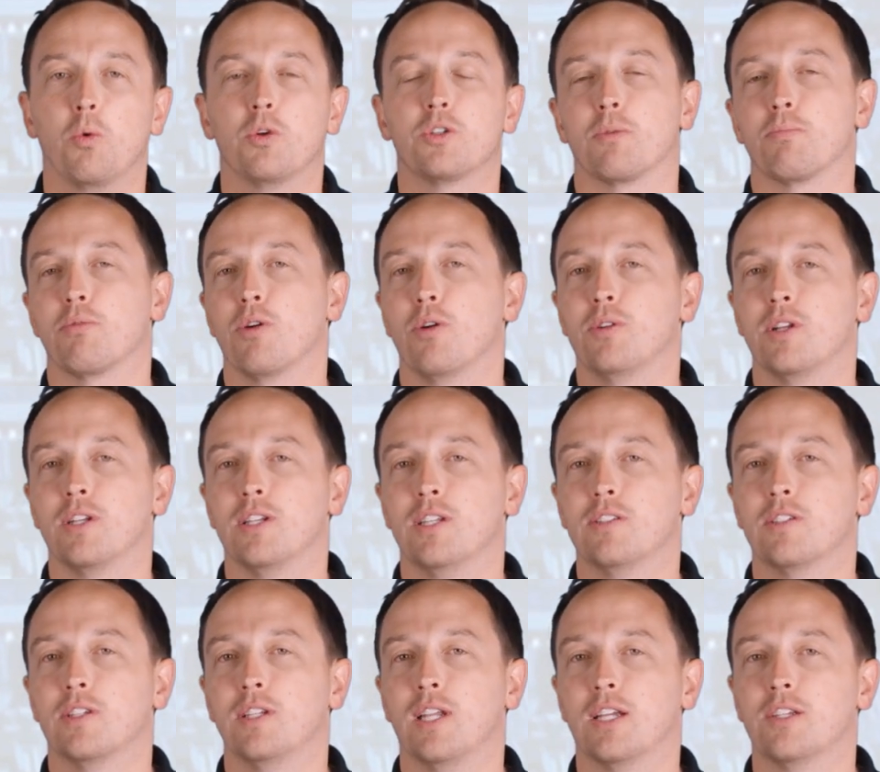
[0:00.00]
which are prone to
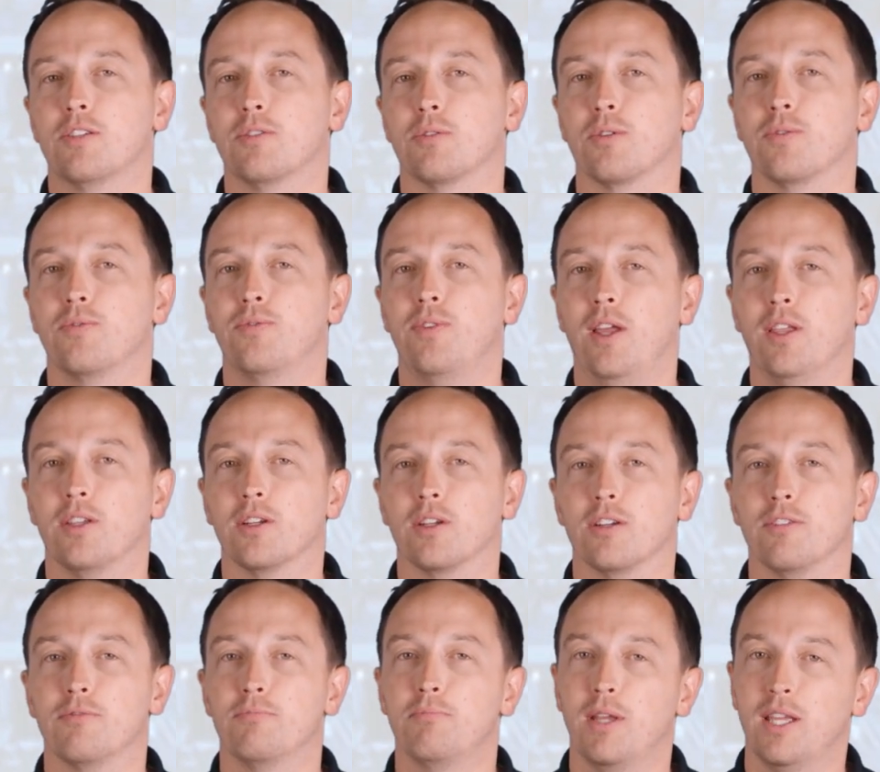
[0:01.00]
disconnection or
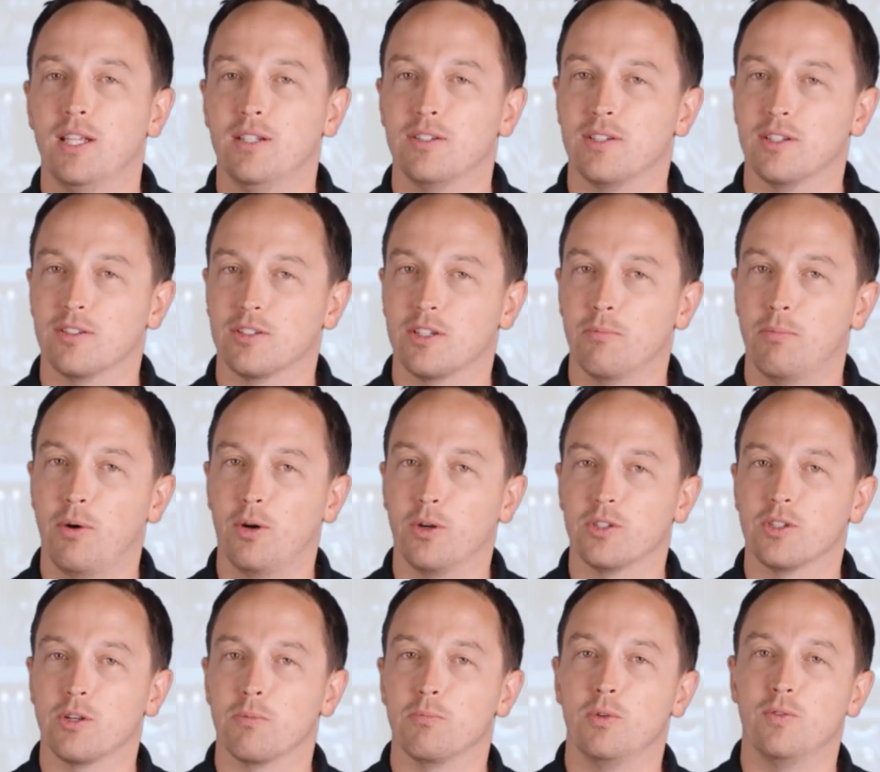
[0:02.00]
failure if pinched as
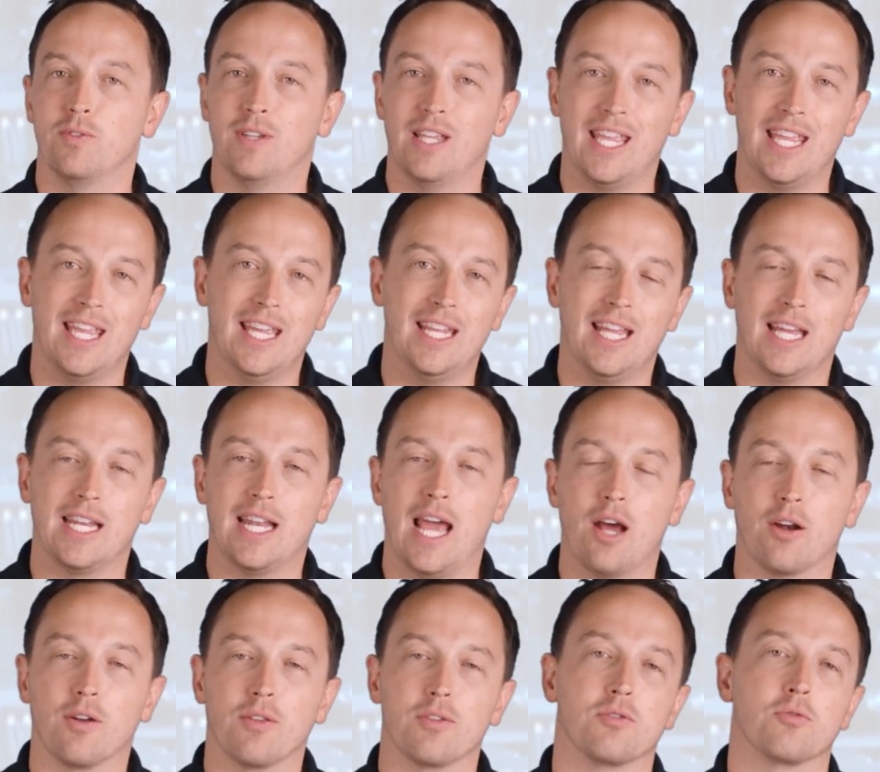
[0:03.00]
components are moved in and
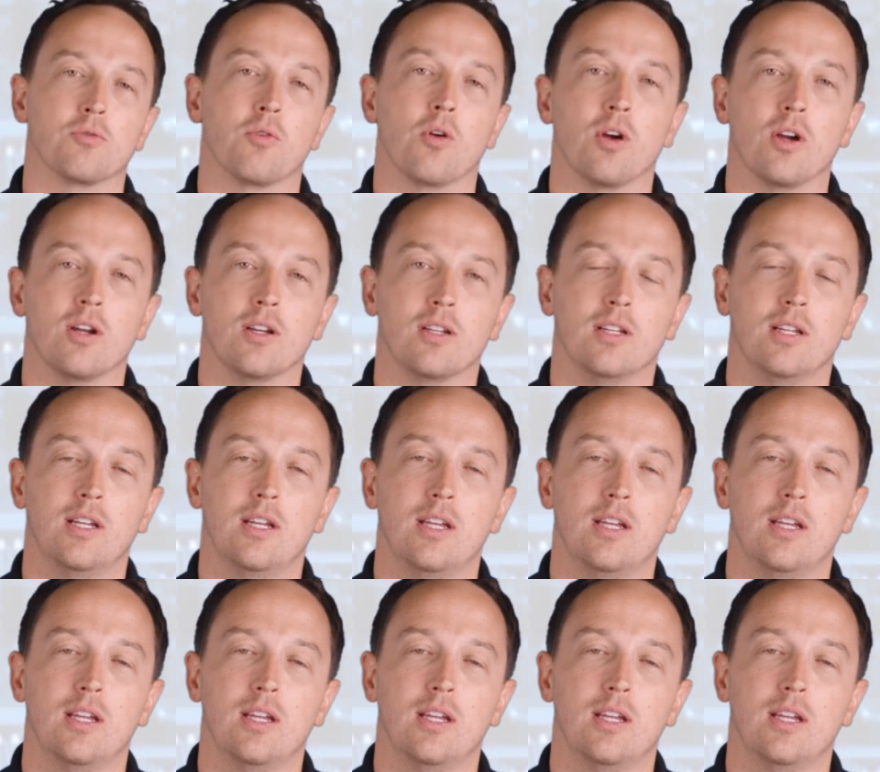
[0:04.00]
out of the drawer.